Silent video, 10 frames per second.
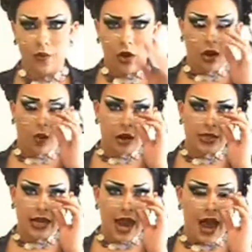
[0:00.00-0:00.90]
Girl
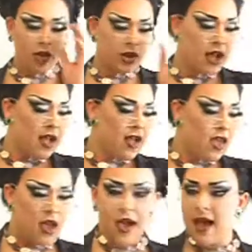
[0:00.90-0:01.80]
worked it out.
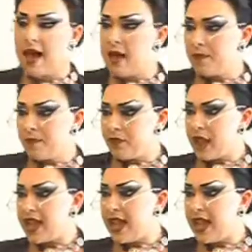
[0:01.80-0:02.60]
I